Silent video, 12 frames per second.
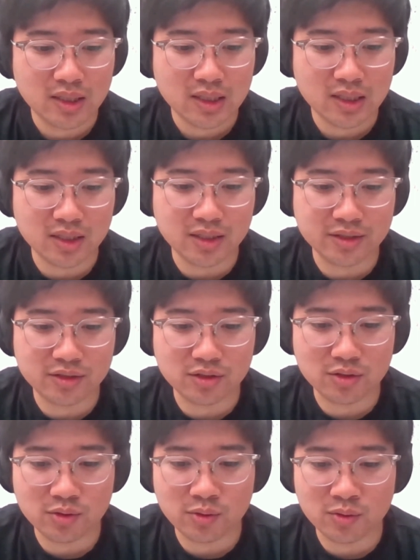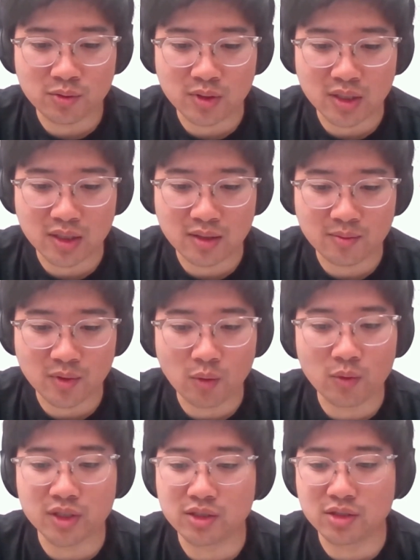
listen to what is